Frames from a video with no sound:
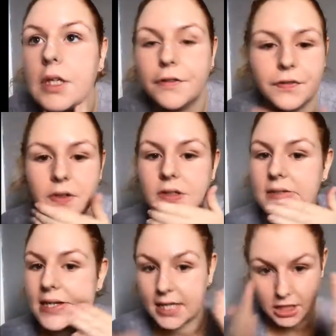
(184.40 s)
It
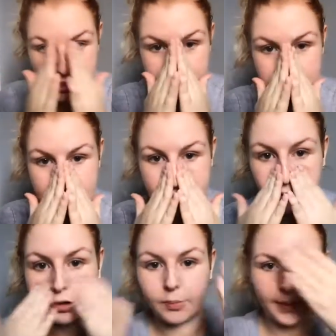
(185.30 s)
feels like
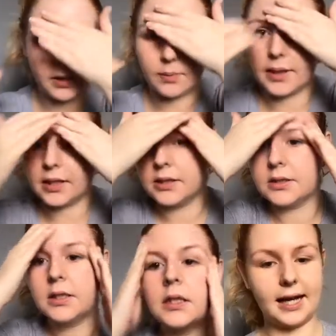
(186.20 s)
silk, by the way.
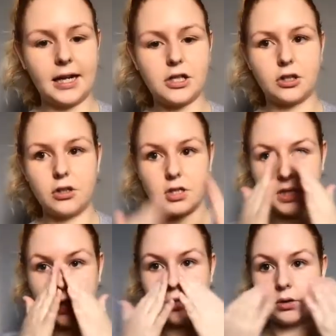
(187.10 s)
You can actually
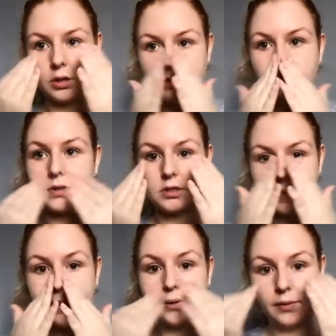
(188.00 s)
use it on its own as
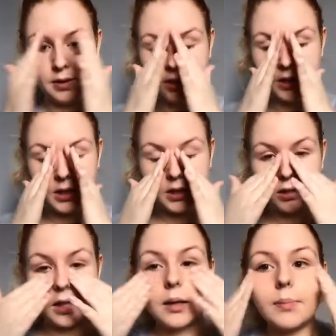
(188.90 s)
well,
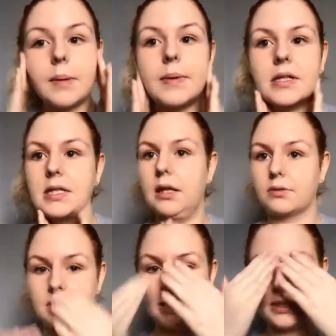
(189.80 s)
like maybe it's a
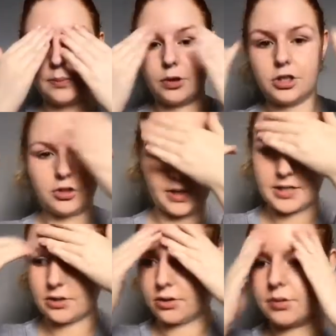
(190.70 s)
little tinted
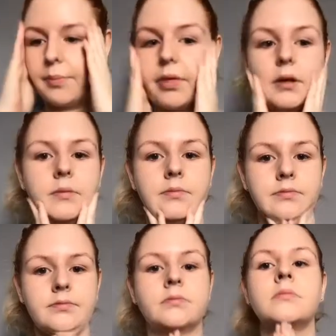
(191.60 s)
moisturiser or something.
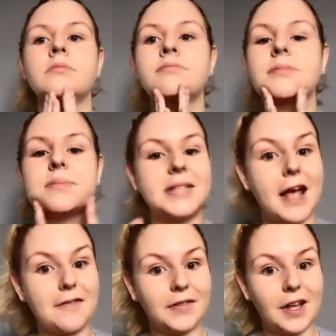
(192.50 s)
I'm
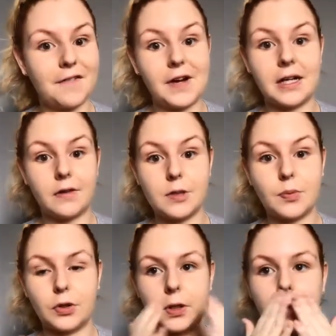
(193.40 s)
definitely a fan of this
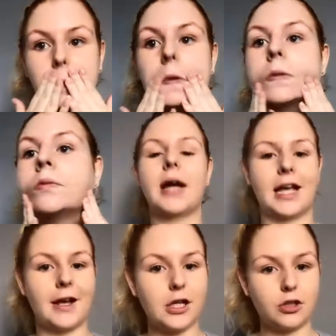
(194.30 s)
product.
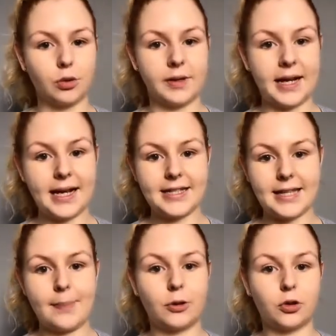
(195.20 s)
Right, so the next
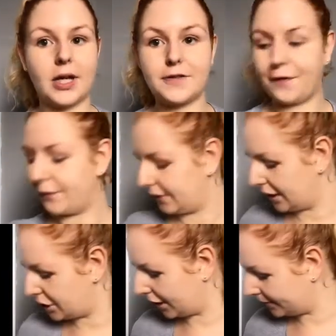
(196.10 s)
step I'll do is
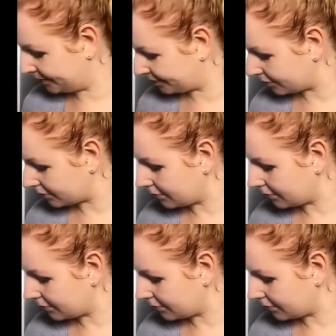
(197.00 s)
foundation.